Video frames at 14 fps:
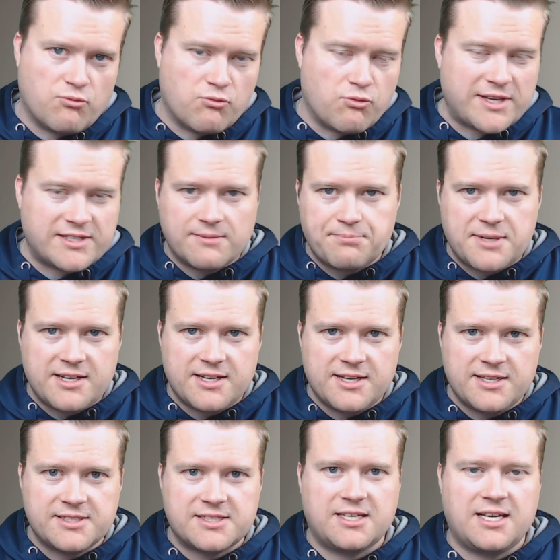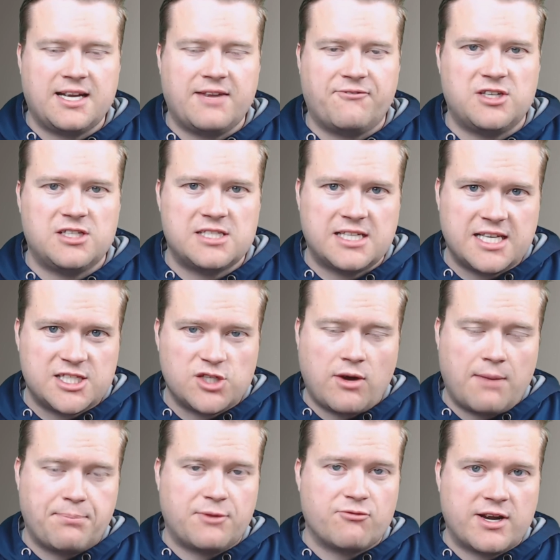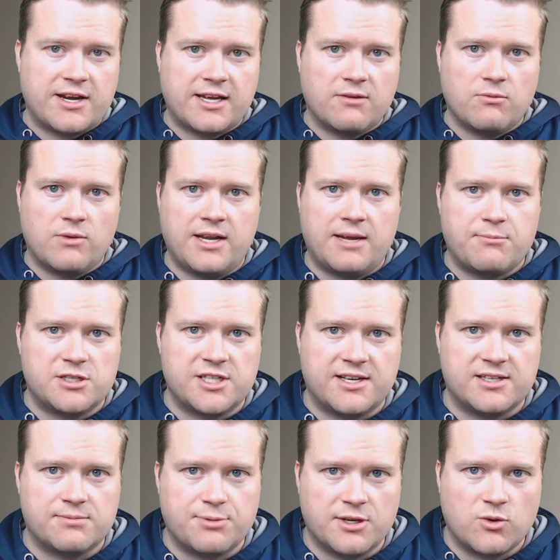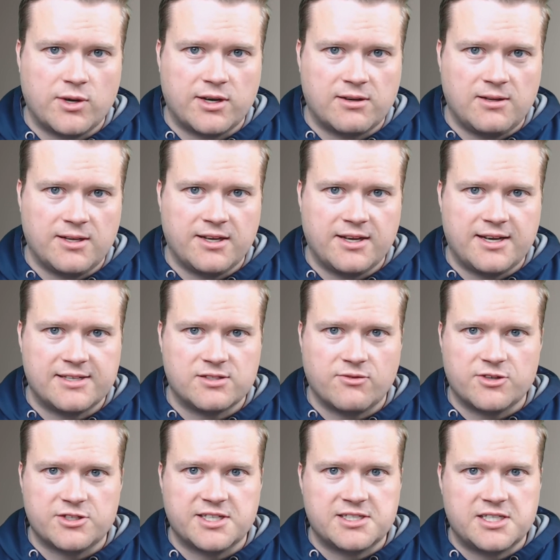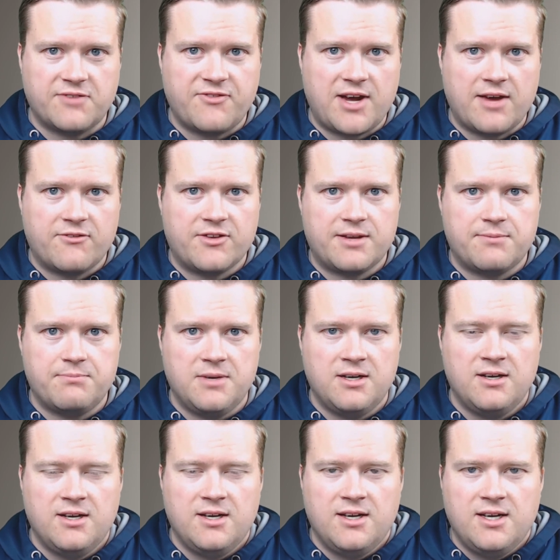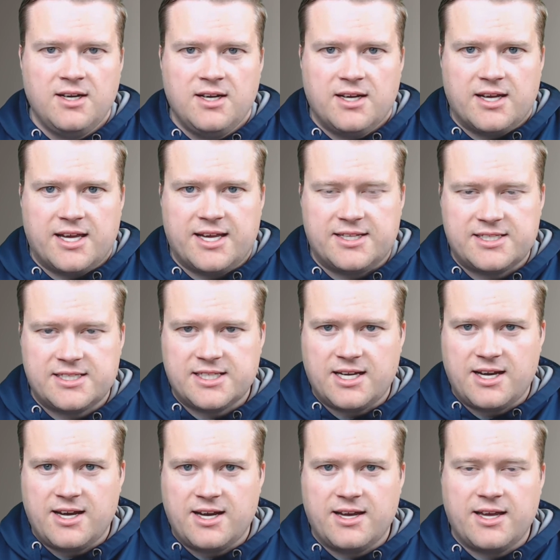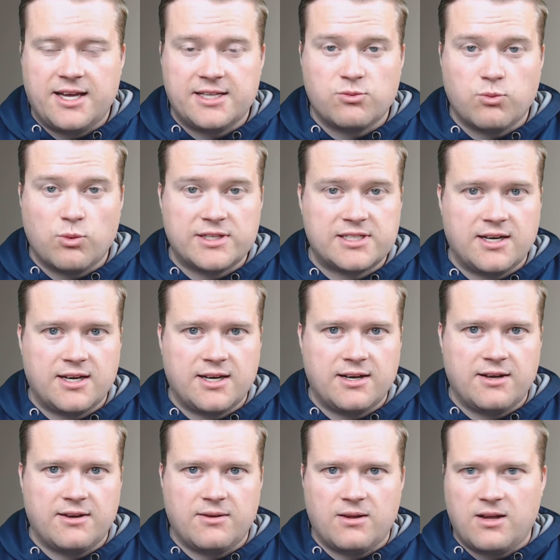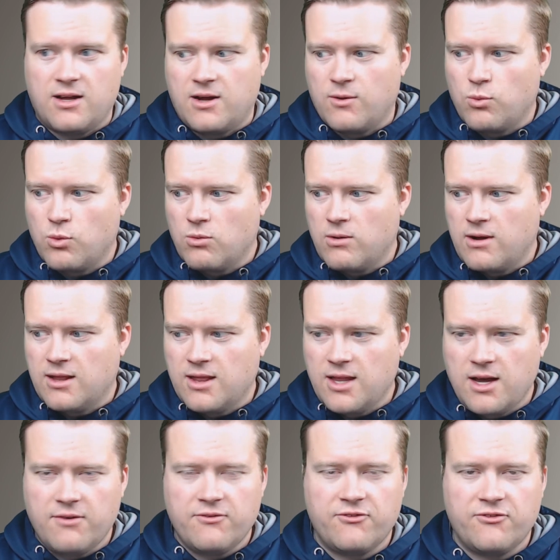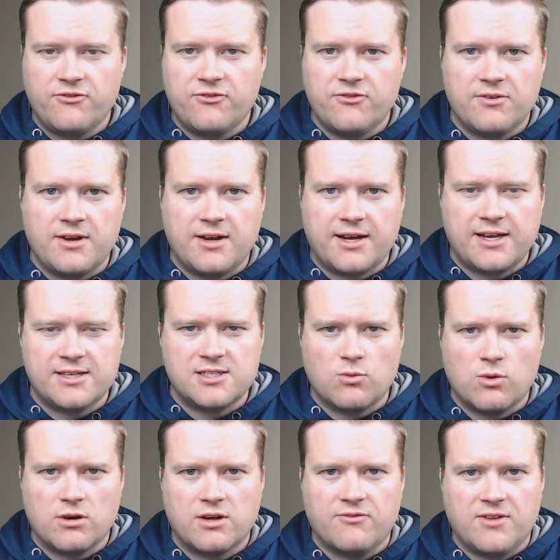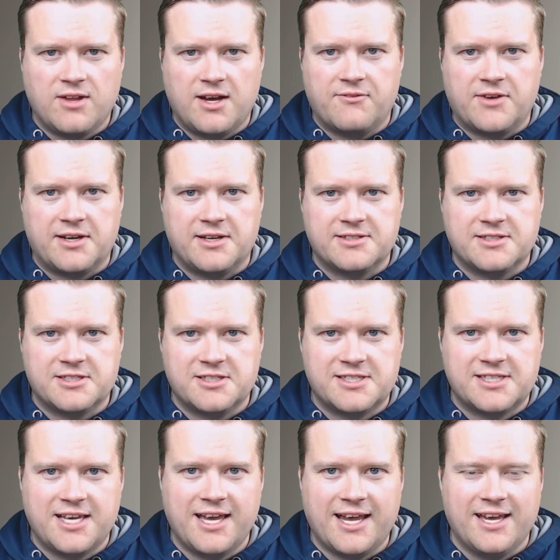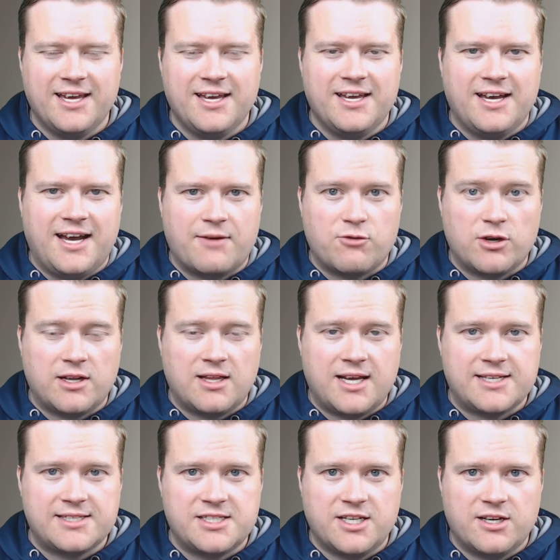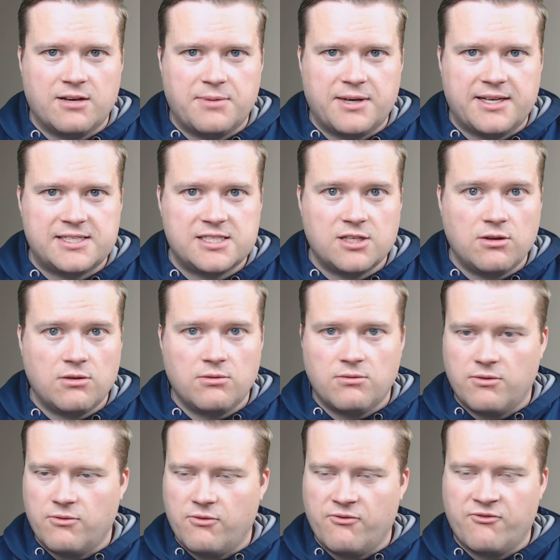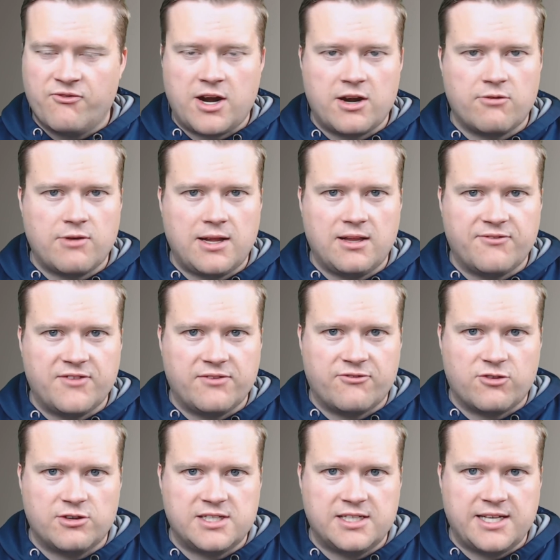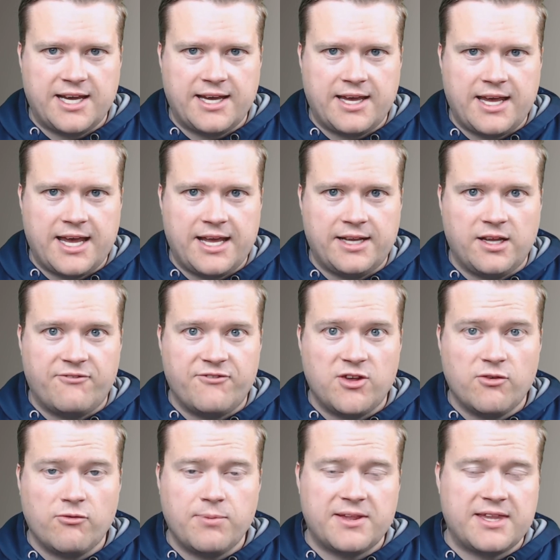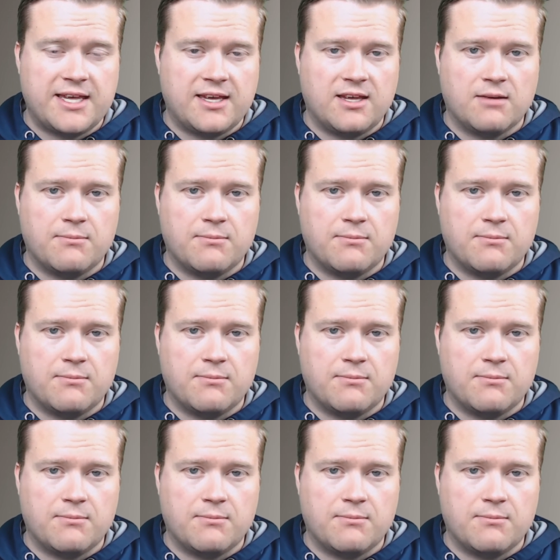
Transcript: recipes, kind of to get you up and running in Ember.js pretty quickly. has over 65 of them. It's uh, it was a, a a love, I guess, a work of love. I guess I should say. I wrote it last year, but it's still very relevant for today. And if you've been thinking